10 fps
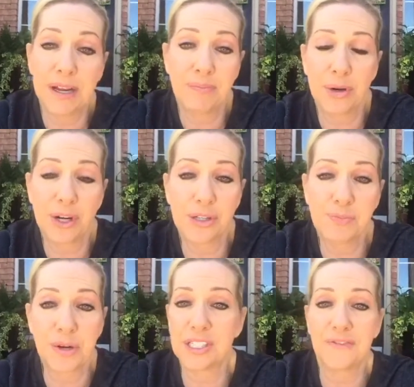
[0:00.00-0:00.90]
produce
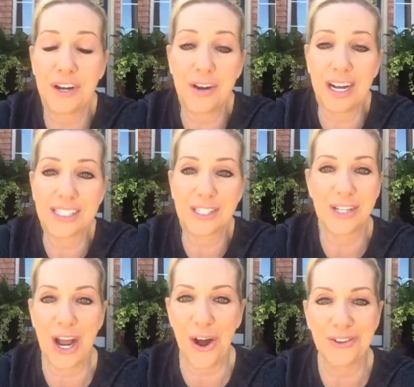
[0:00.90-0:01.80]
perseverance.
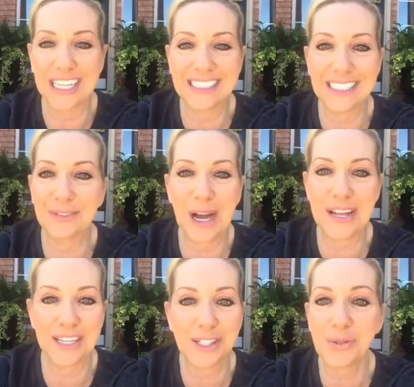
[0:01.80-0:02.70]
This is
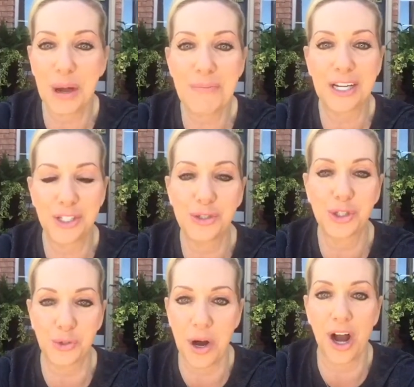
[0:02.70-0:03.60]
what makes you
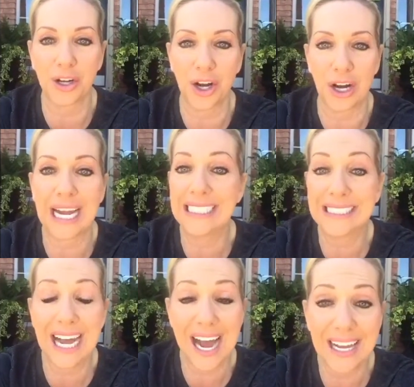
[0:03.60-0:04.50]
stronger. It
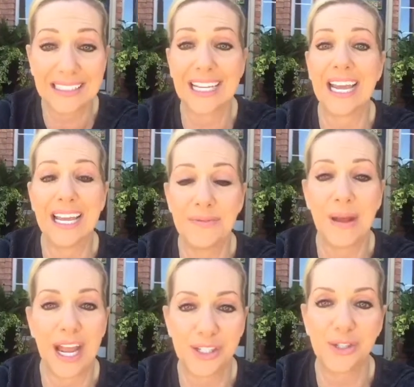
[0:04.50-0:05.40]
does. It
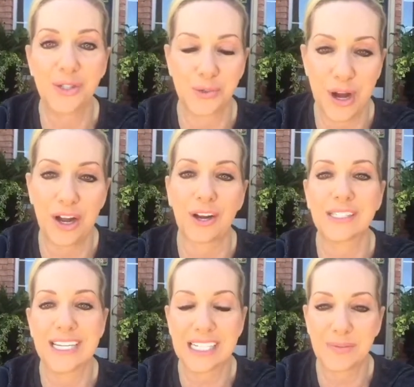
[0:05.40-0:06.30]
makes you stronger
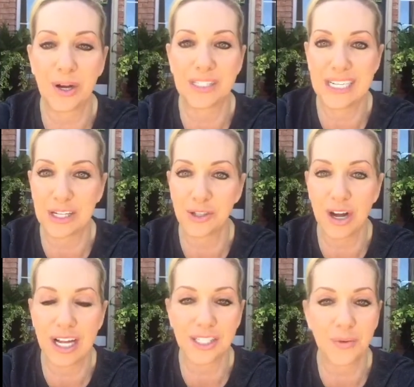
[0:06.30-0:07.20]
to experience natural
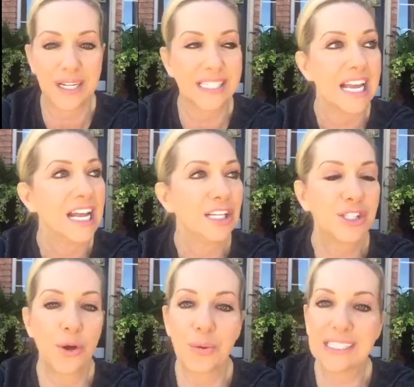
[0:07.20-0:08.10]
consequence.
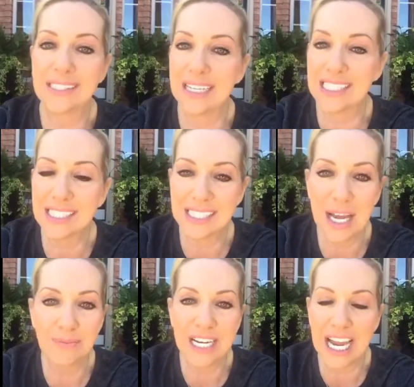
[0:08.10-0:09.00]
So resist the
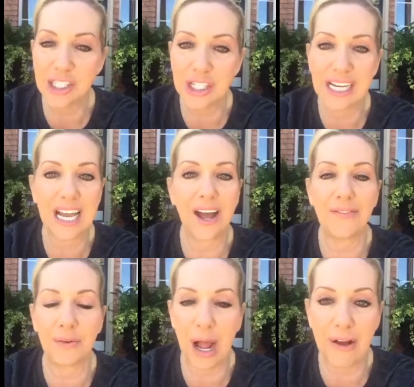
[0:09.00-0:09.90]
temptation
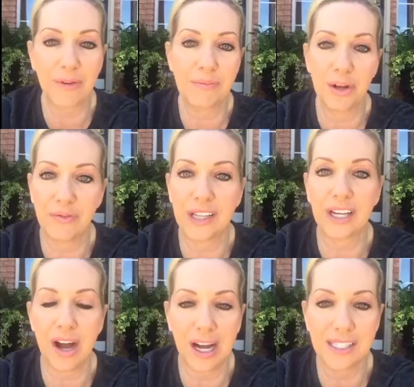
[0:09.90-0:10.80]
of removing the
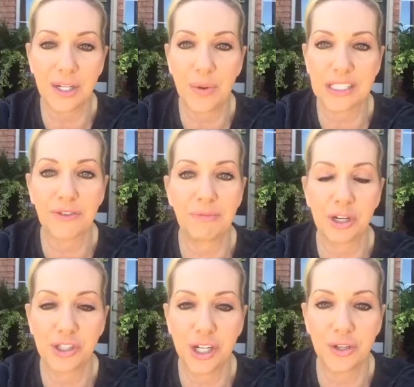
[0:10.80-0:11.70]
consequence from
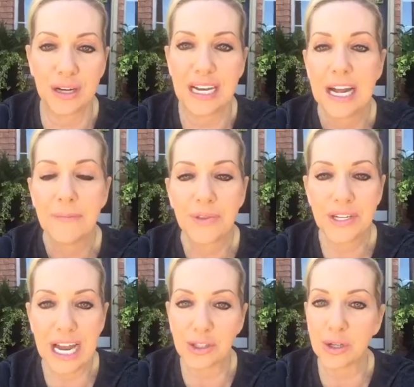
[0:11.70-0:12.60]
your children. The
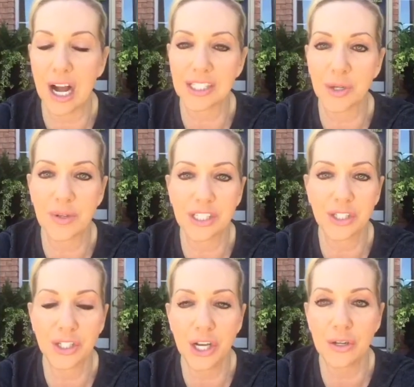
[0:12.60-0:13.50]
natural consequence
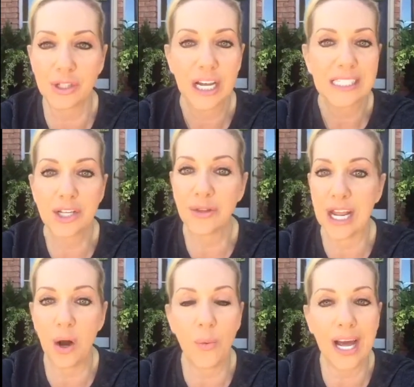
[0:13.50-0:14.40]
is huge. So they
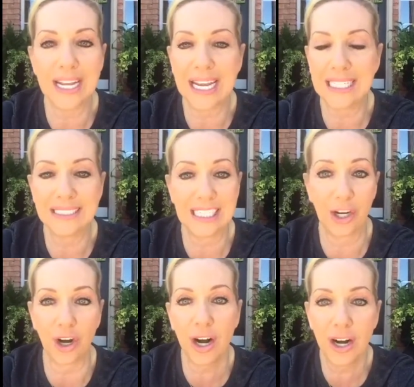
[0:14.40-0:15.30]
don't want to eat
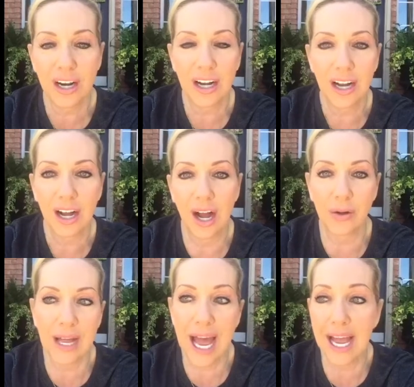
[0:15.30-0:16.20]
dinner.
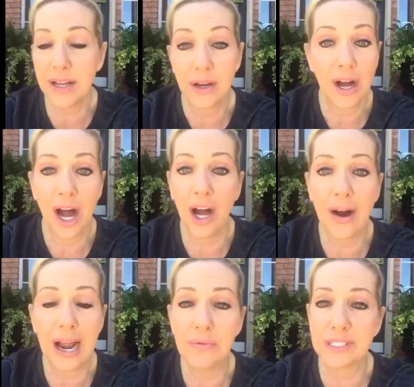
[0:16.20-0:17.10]
Okay. All
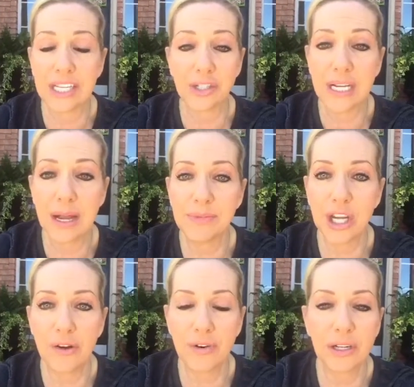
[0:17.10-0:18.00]
right, well, dinner time's
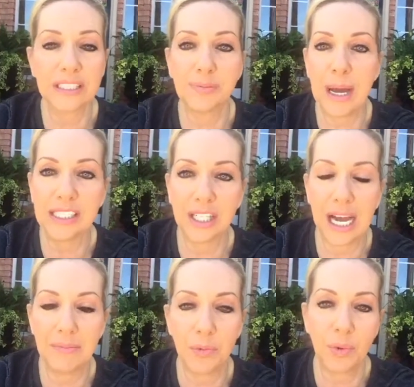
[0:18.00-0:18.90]
over. It's
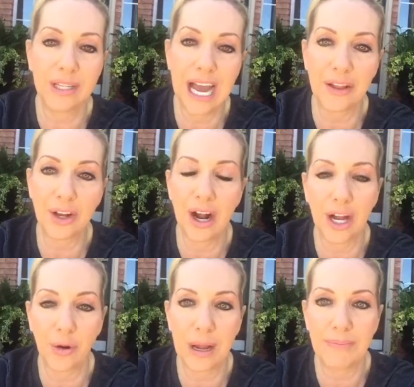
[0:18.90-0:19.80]
bedtime. Well, now they're
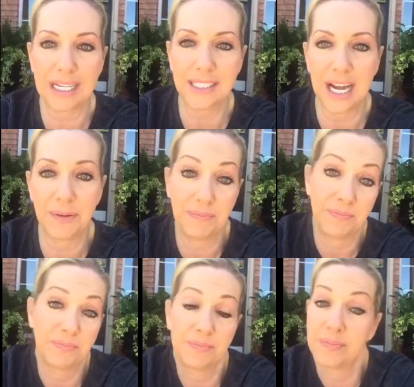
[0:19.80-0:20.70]
hungry at bedtime.
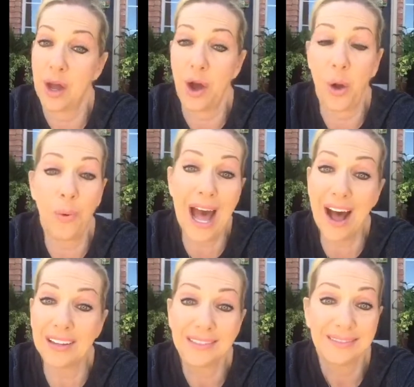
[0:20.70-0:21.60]
Oh,
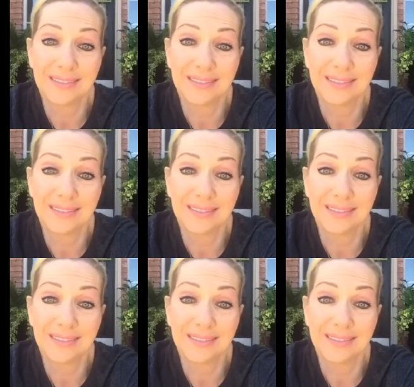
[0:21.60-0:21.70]
well,